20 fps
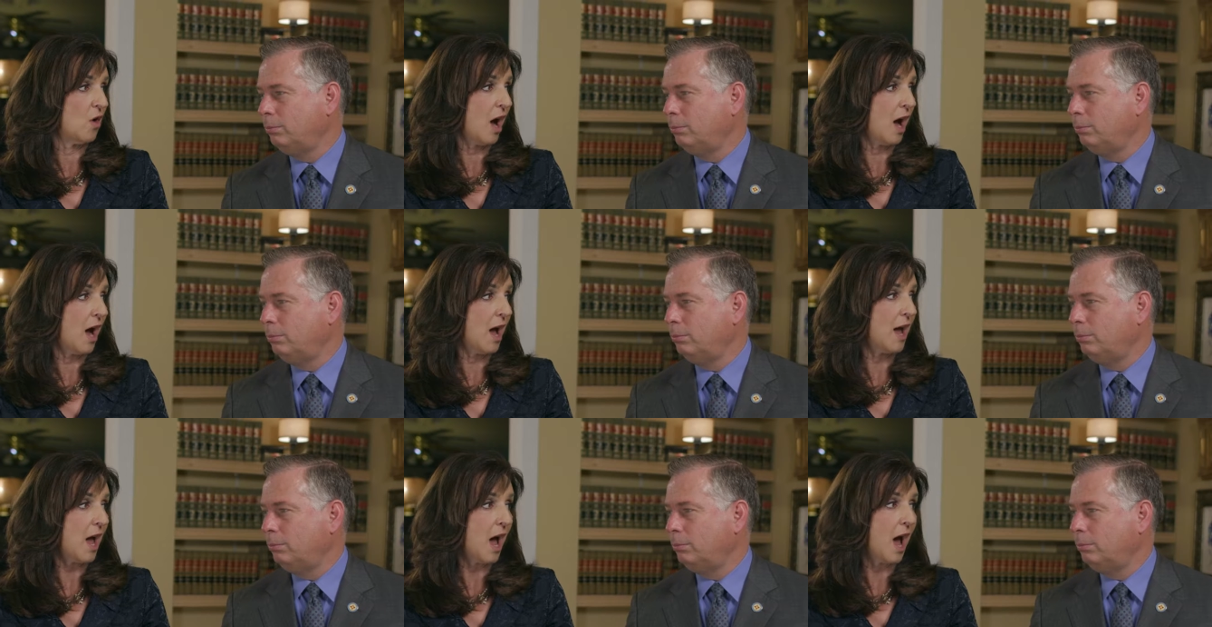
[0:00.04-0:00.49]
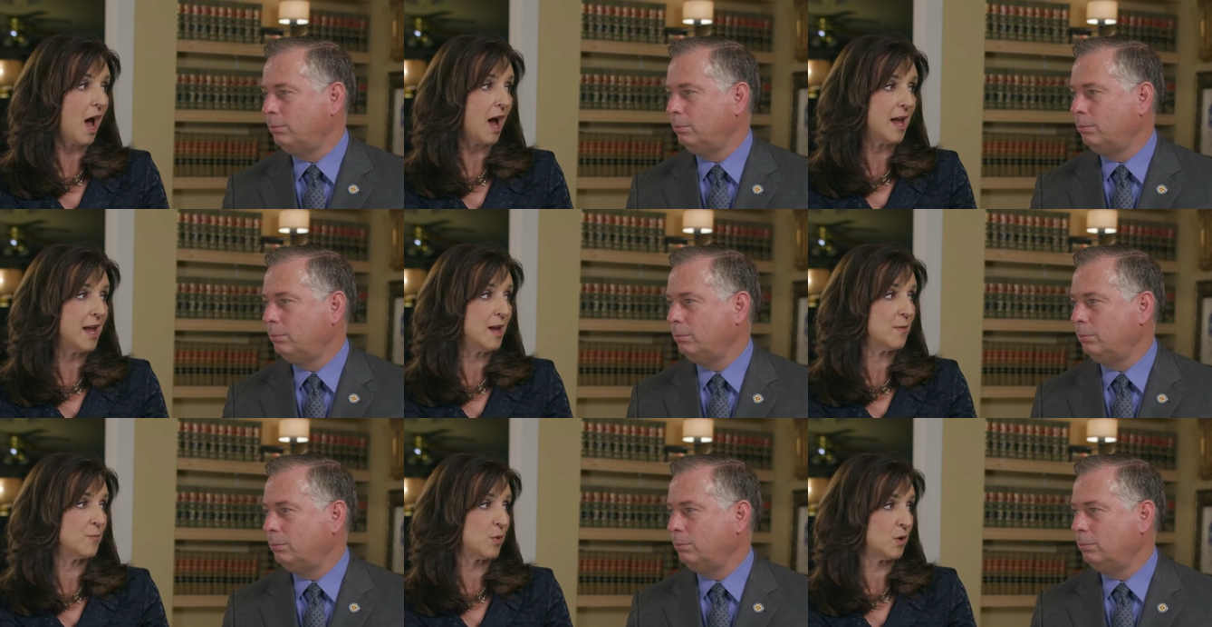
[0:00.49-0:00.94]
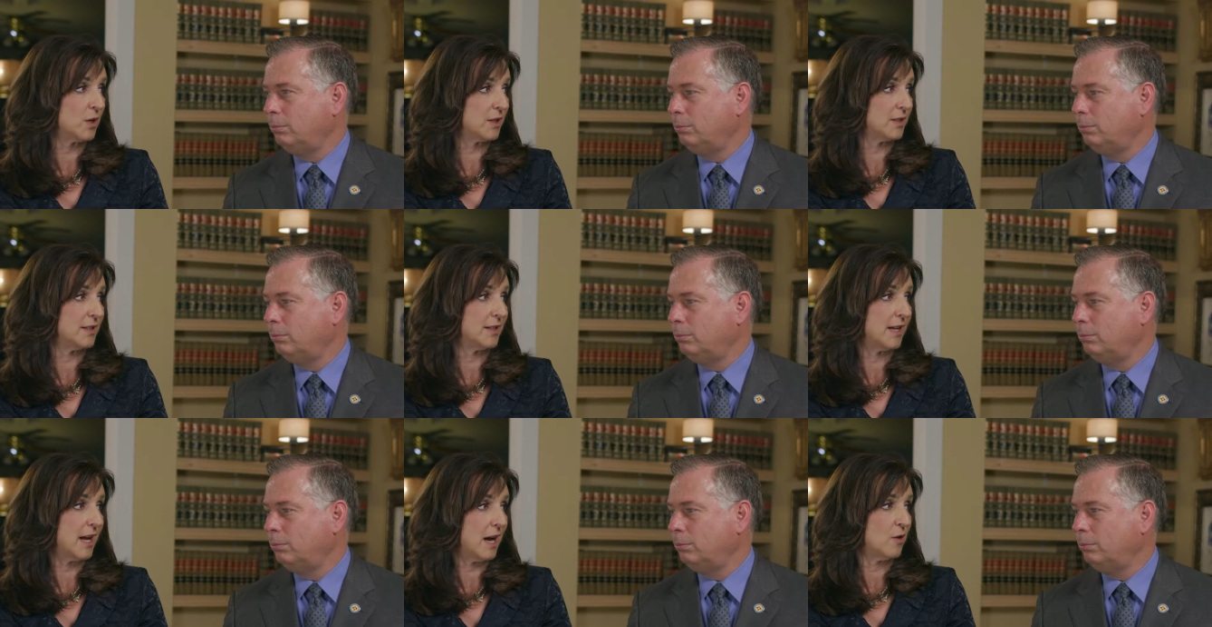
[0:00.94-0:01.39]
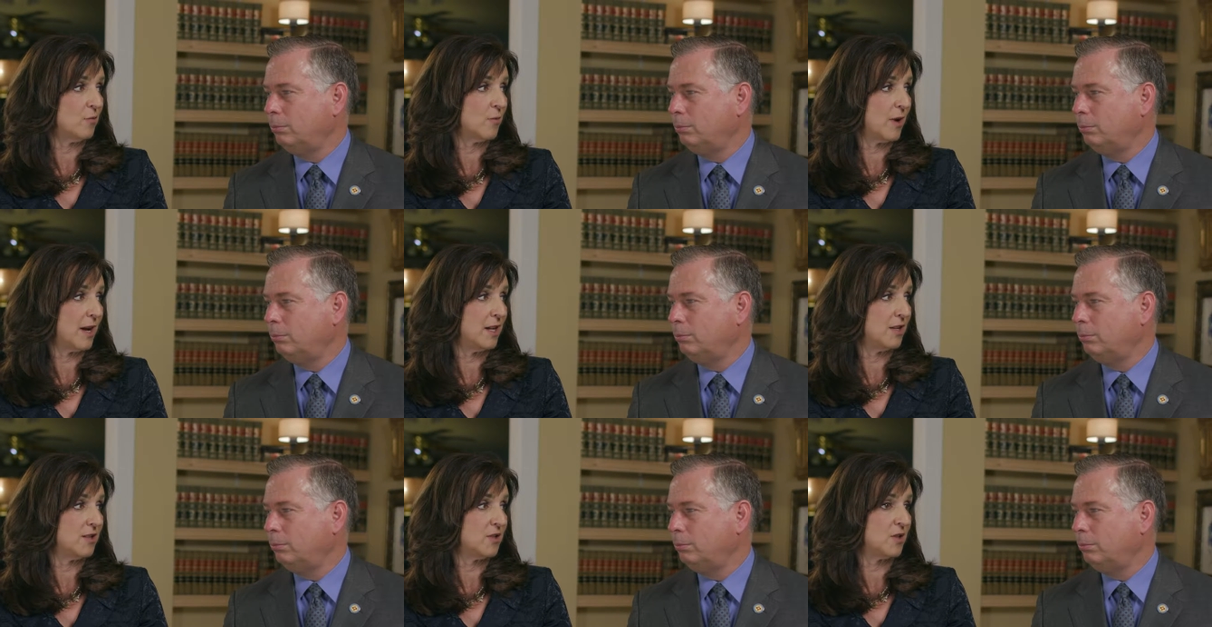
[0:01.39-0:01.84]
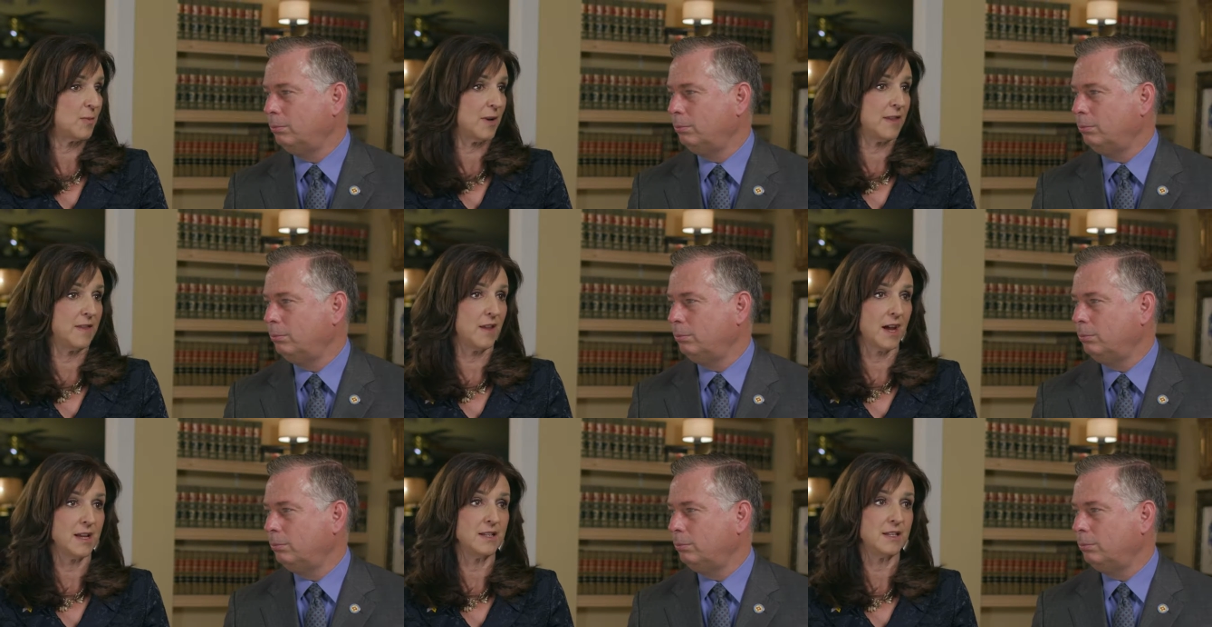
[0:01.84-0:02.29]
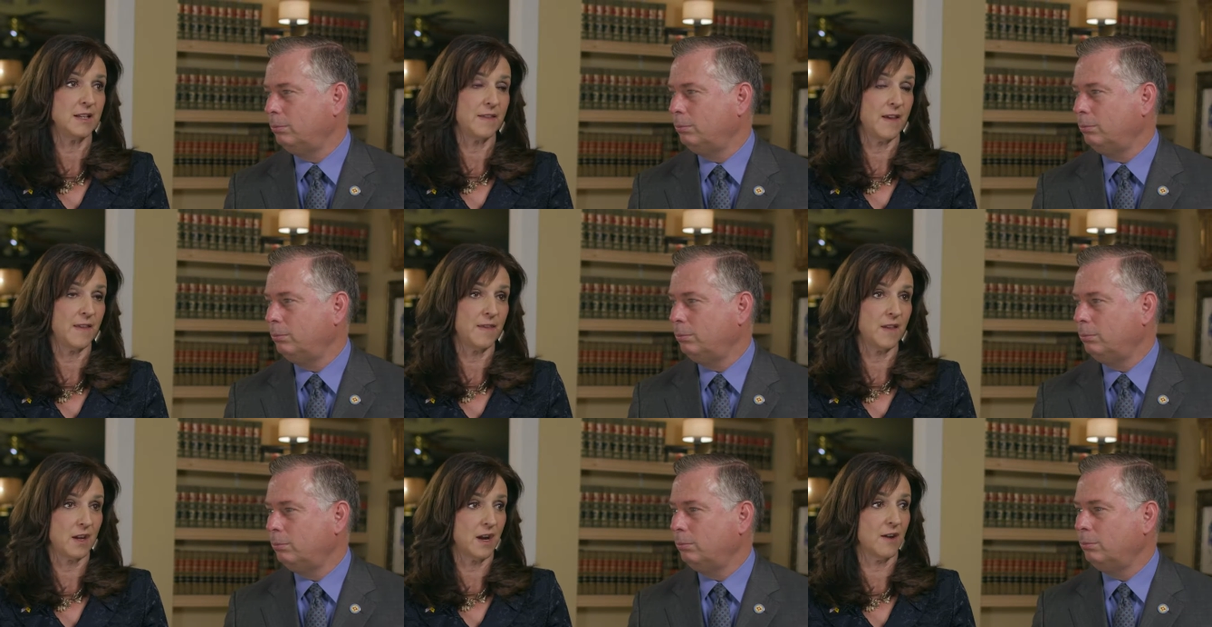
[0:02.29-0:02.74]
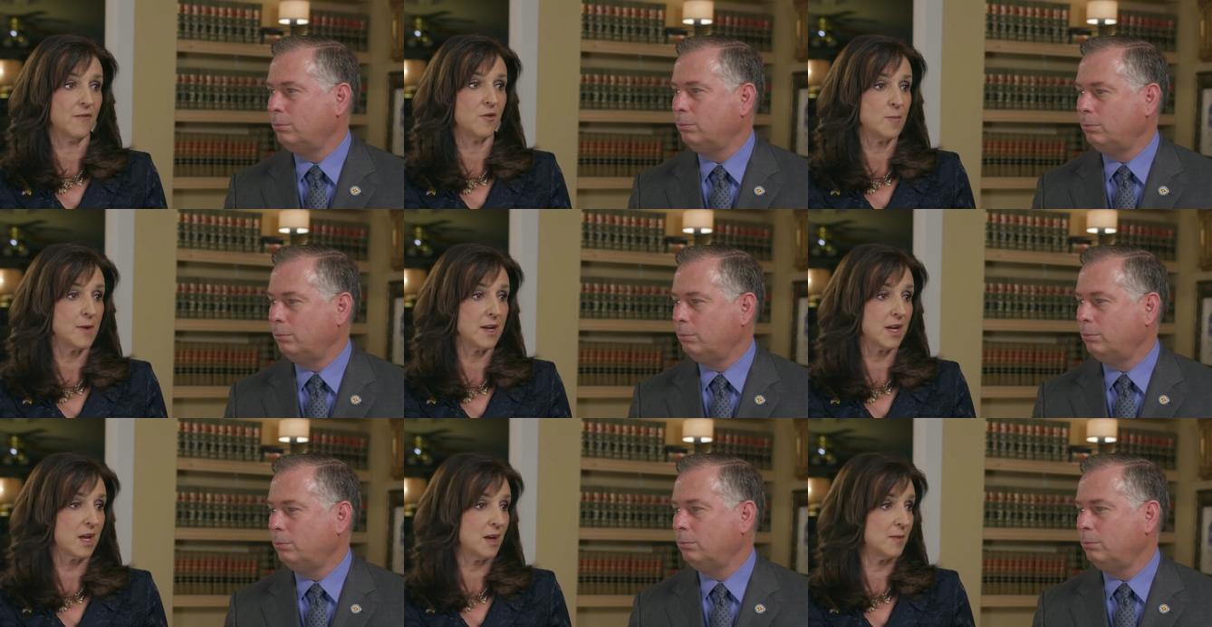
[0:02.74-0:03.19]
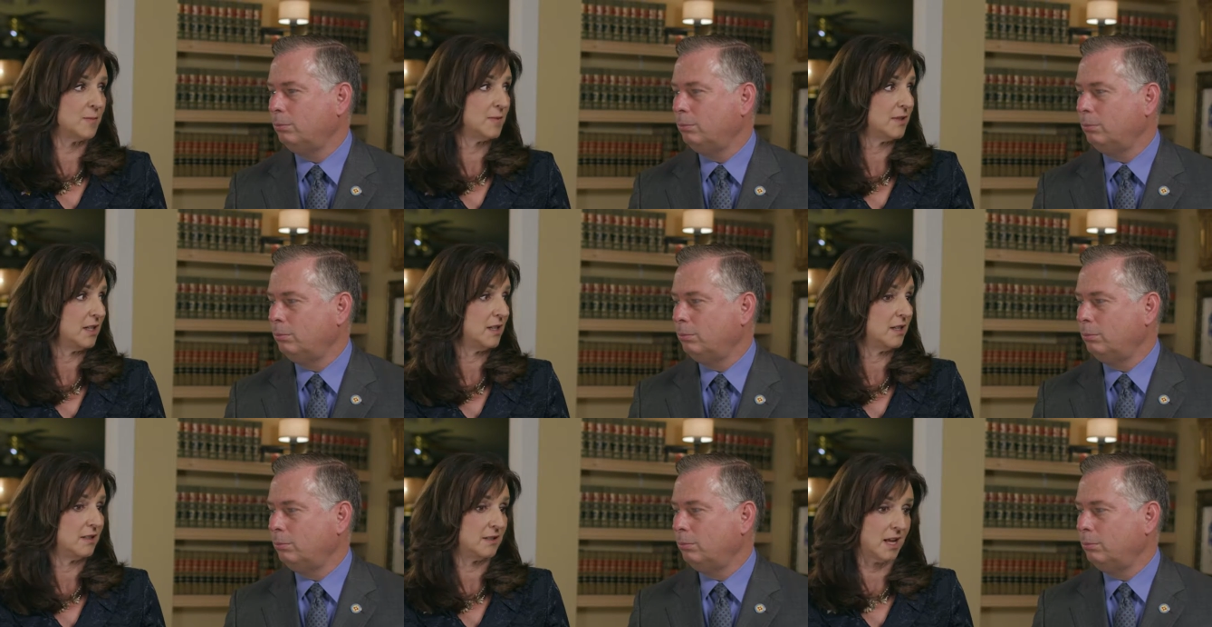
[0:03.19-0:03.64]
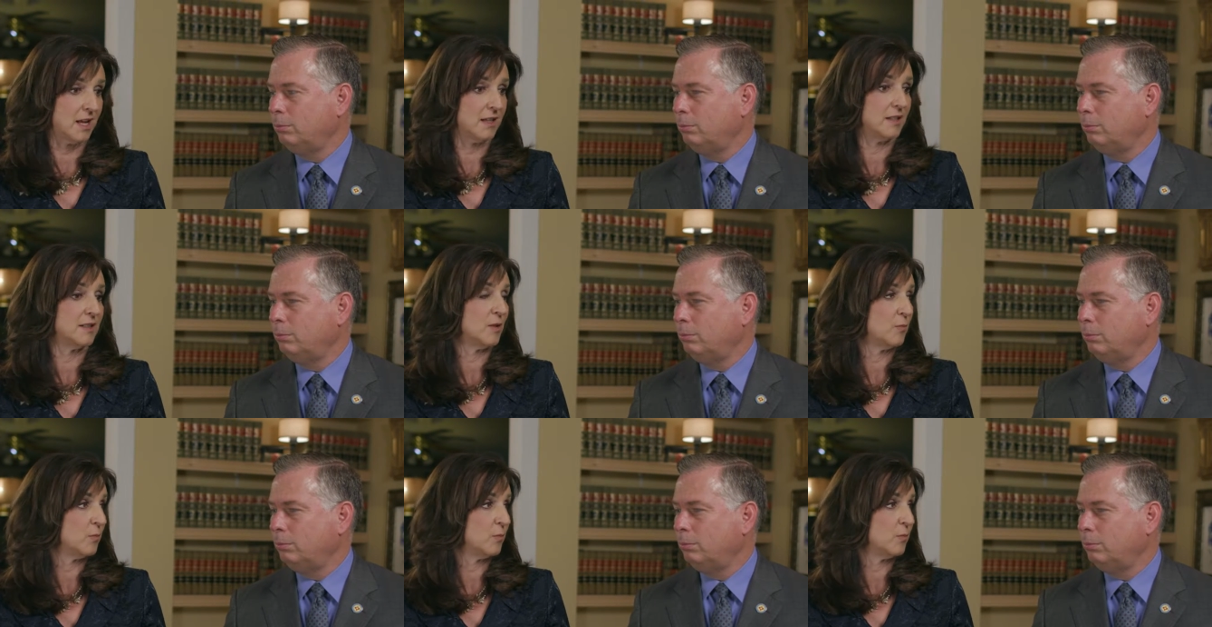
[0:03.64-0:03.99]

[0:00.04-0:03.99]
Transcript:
Speaker 1: I, I am personally outraged by the idea that the government comes in and takes